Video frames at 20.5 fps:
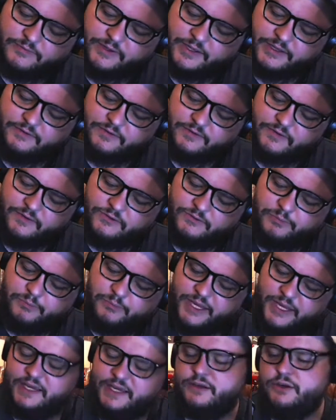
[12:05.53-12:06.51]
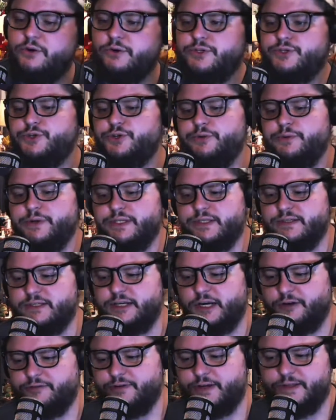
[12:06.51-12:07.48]
it being your truest
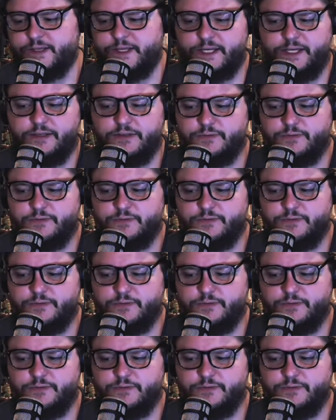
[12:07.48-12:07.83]
self, I think,